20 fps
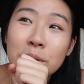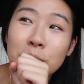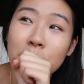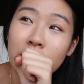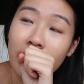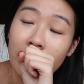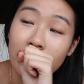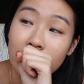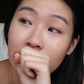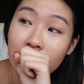
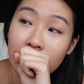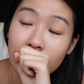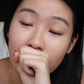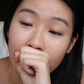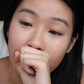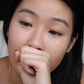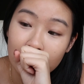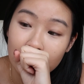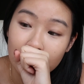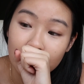Getting
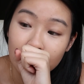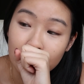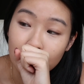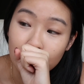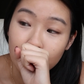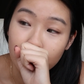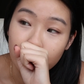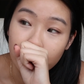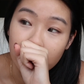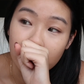like
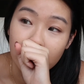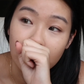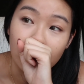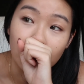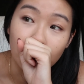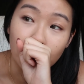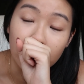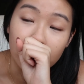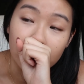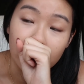super
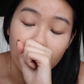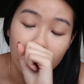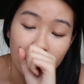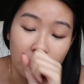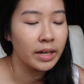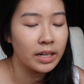worked up.